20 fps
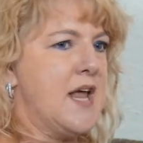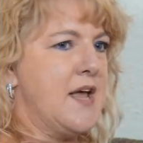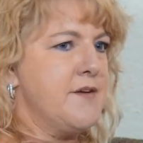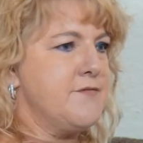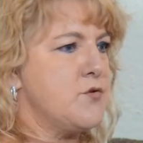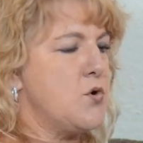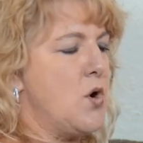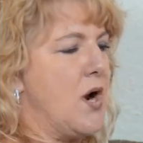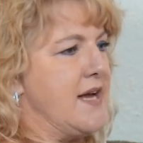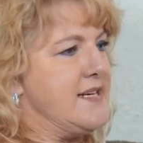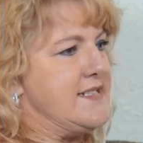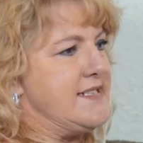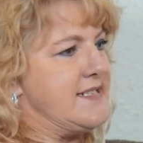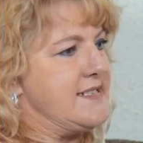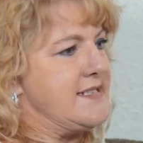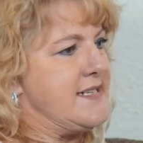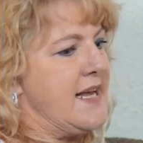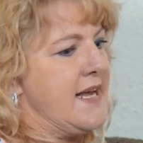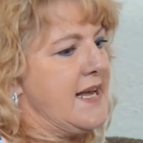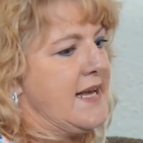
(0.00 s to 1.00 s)
life
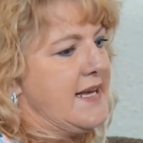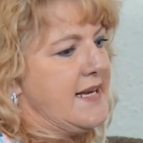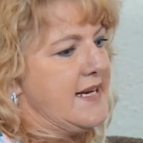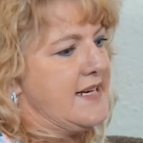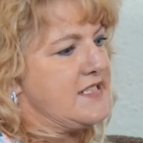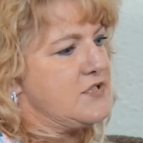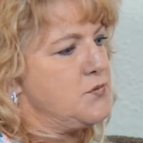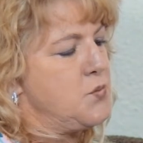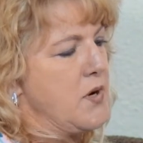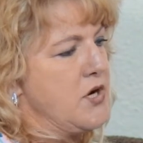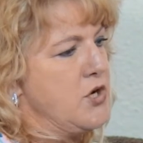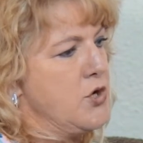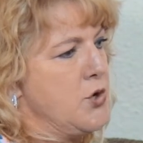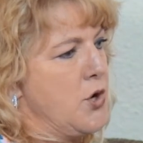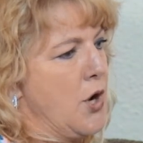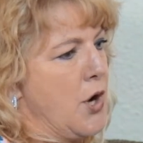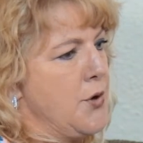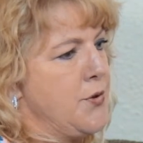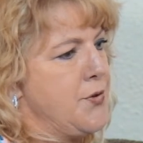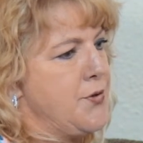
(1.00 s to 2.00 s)
crisis is when you
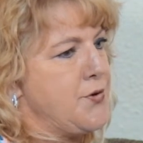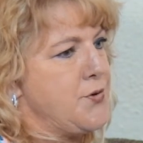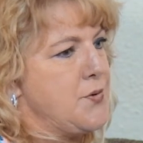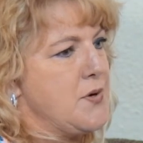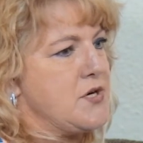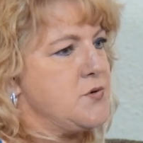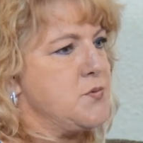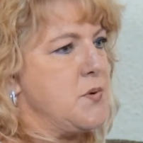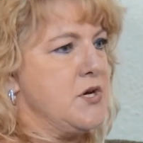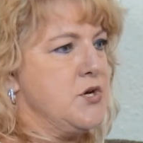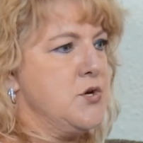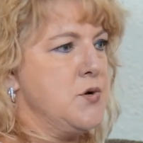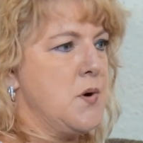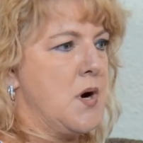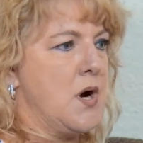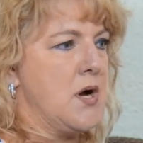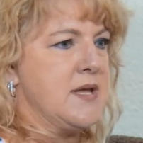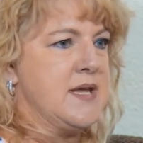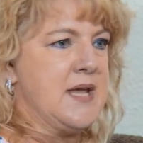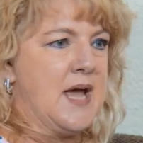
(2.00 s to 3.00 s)
go through it when you
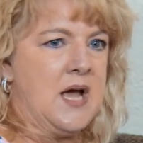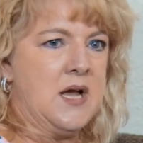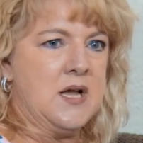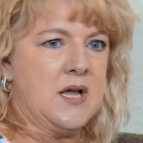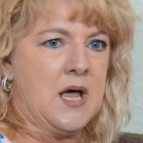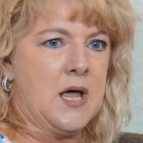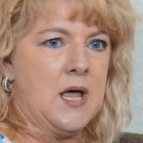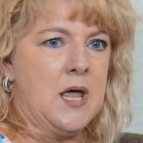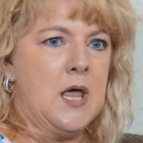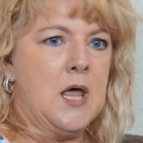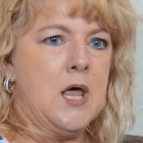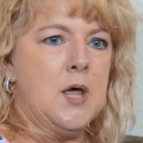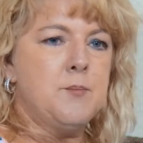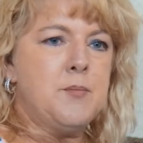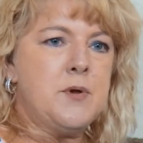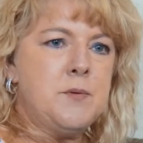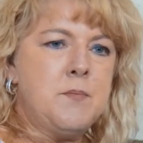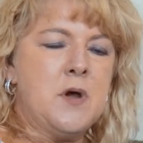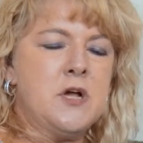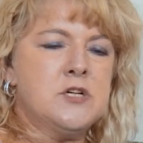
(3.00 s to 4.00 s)
are younger.
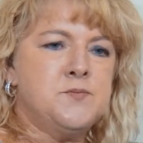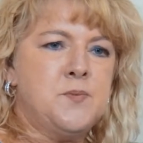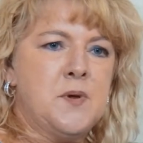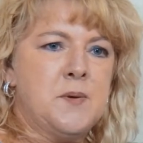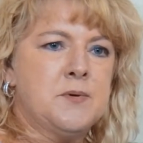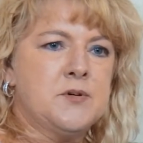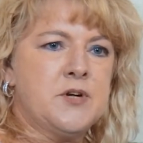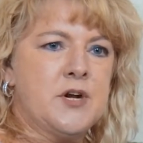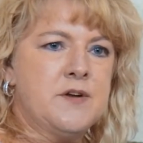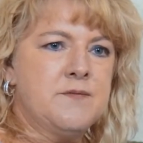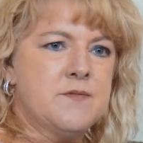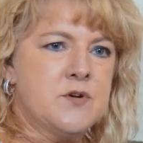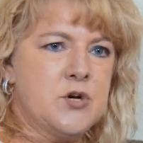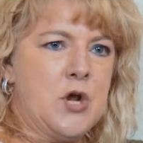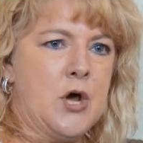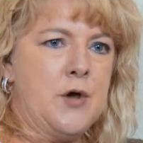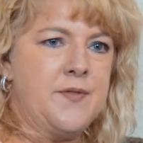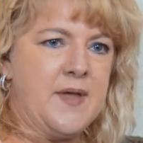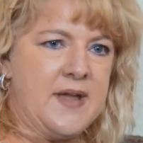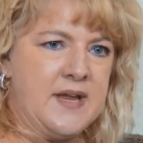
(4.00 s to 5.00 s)
But most people don't even
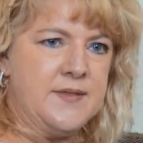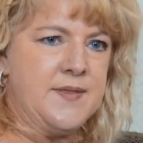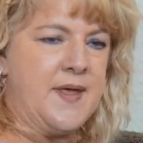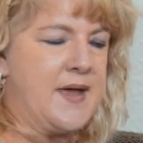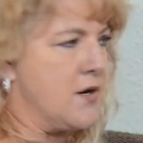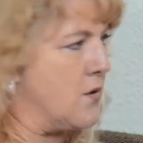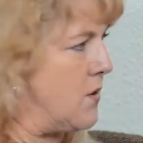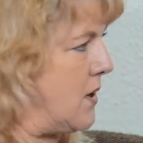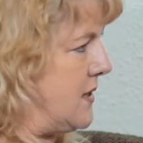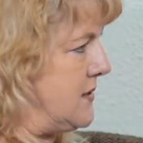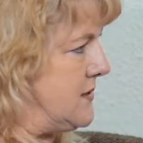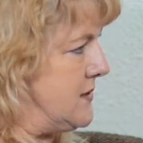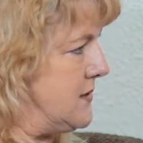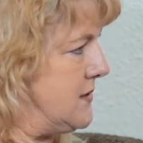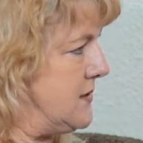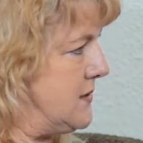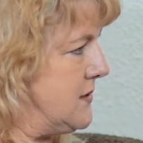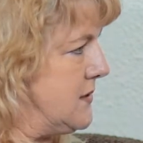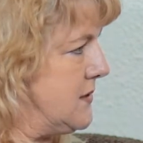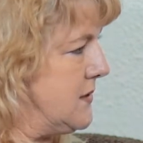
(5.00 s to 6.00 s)
know they're in that
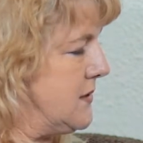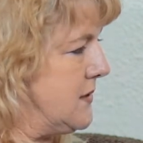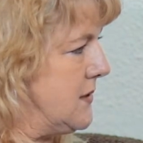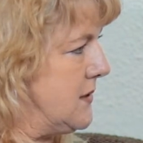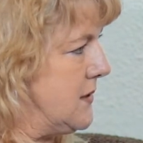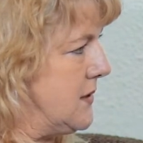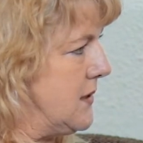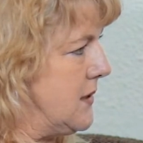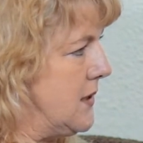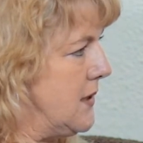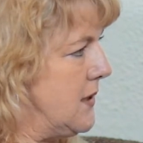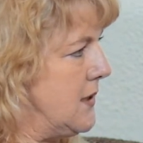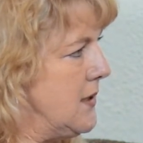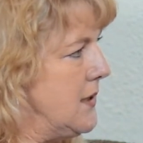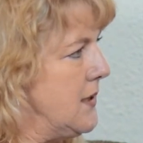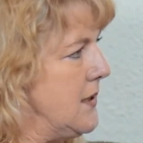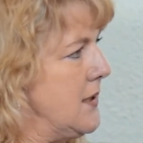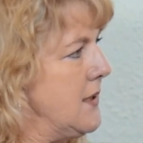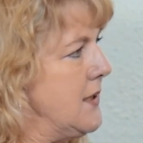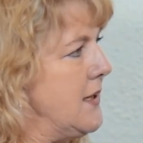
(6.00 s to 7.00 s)
crisis.
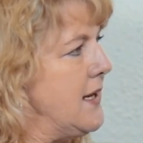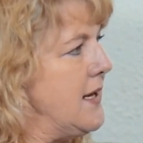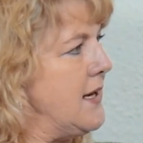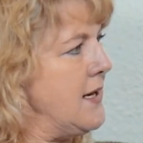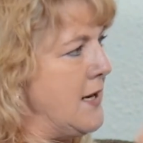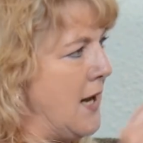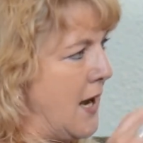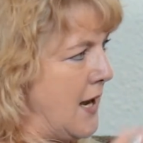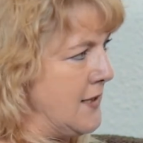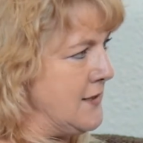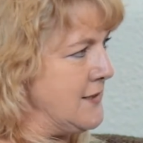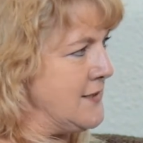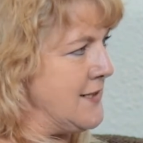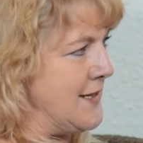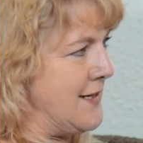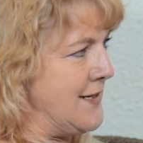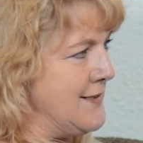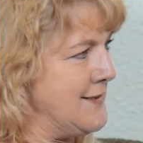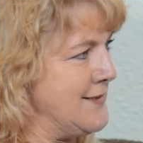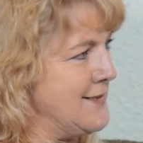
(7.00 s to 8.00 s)
In
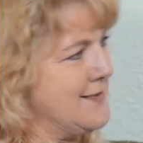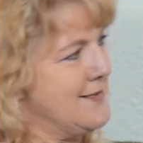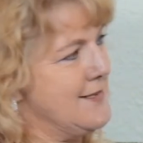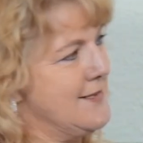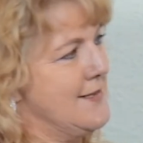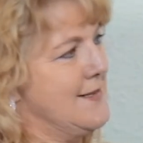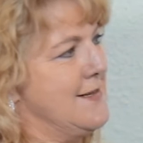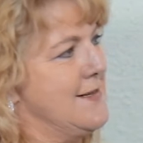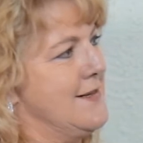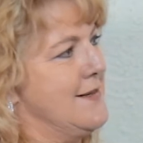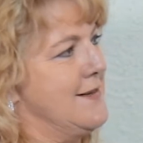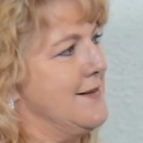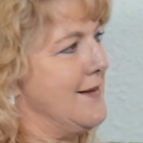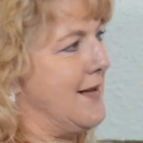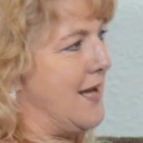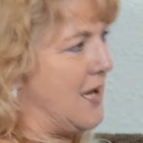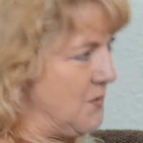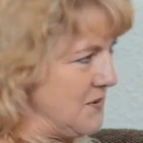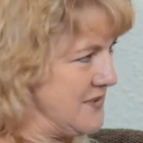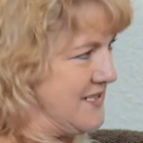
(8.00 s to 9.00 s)
hindsight,
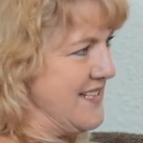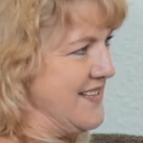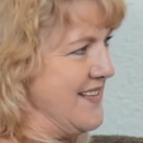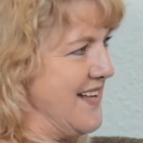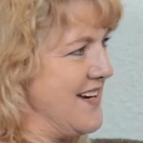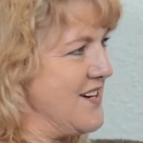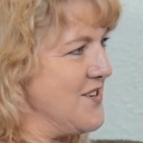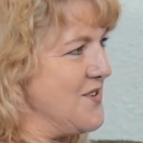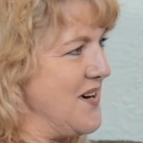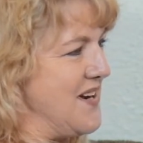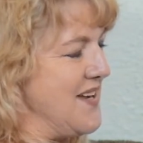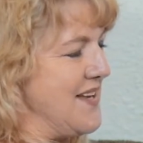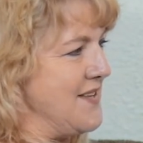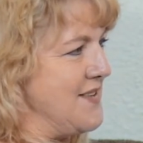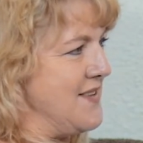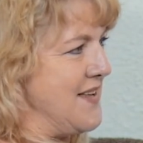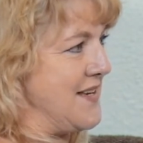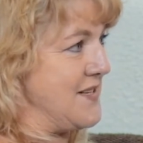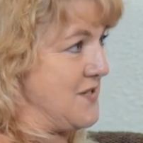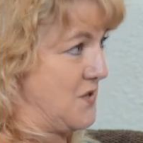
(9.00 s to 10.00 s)
I was in
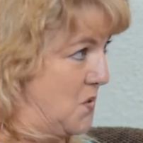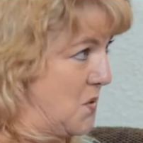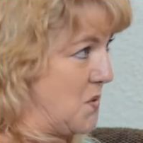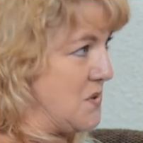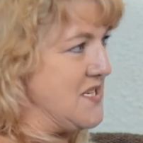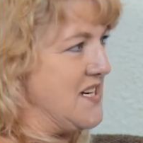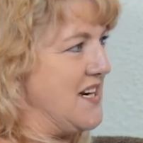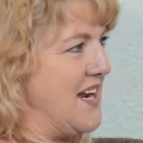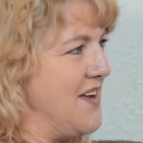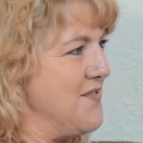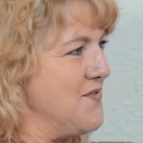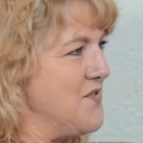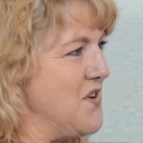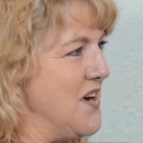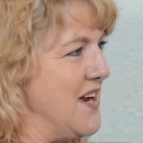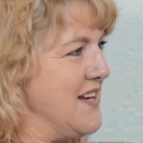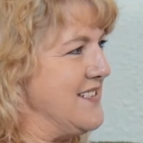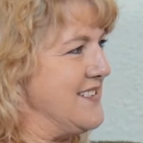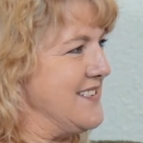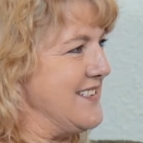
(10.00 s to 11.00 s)
that quarter life
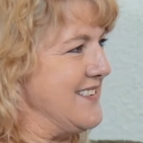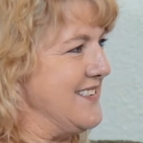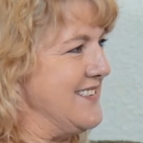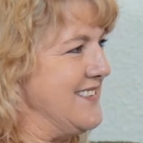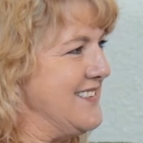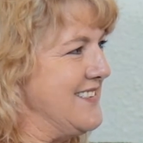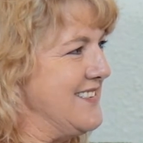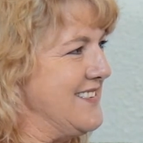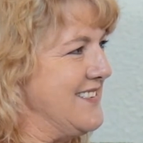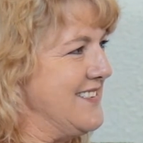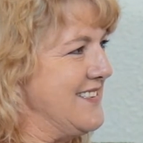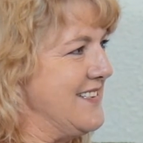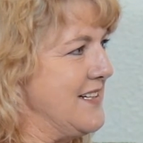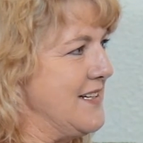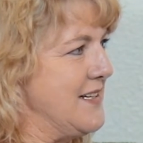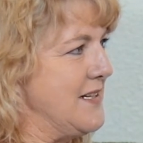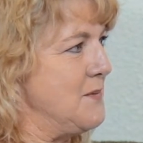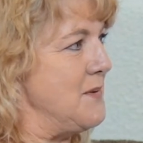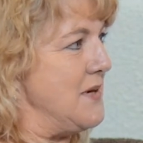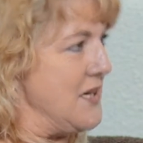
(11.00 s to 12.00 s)
crisis
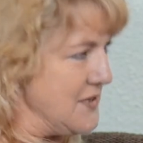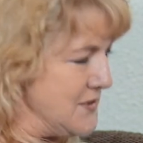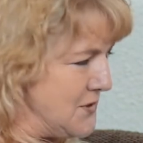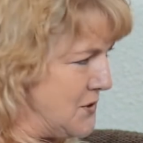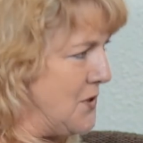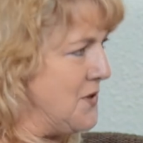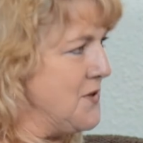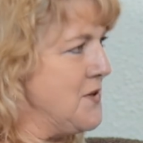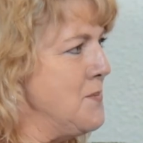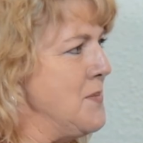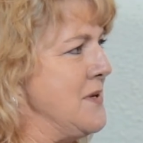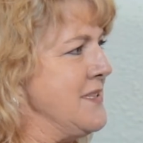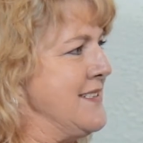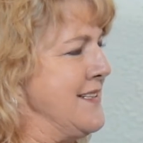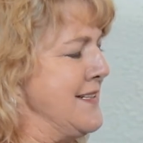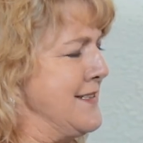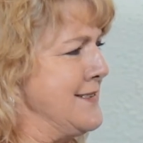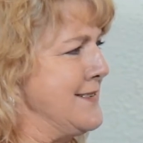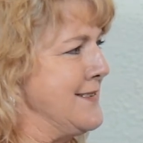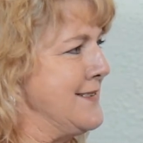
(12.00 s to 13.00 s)
when I started the
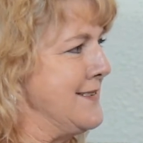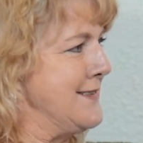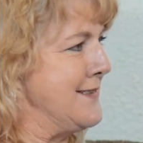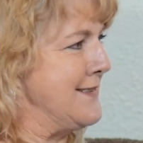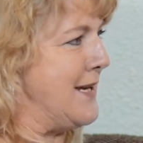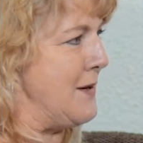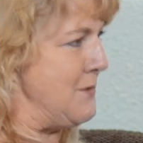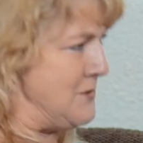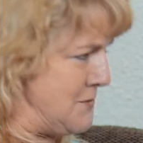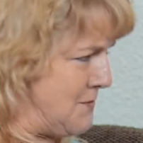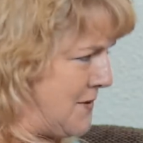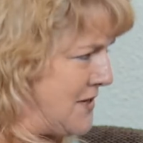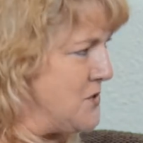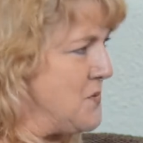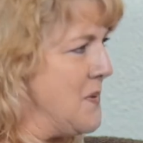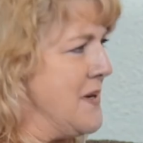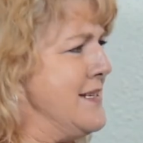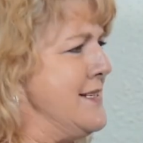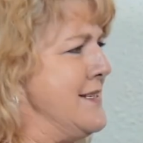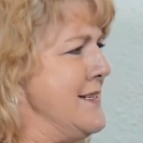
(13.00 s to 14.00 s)
business. I was in my
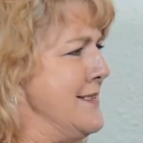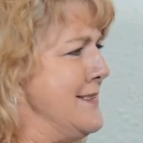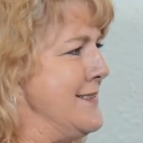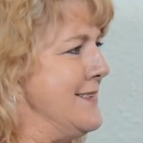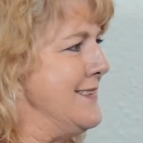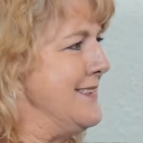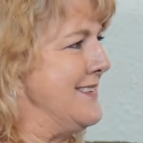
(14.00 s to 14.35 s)
20s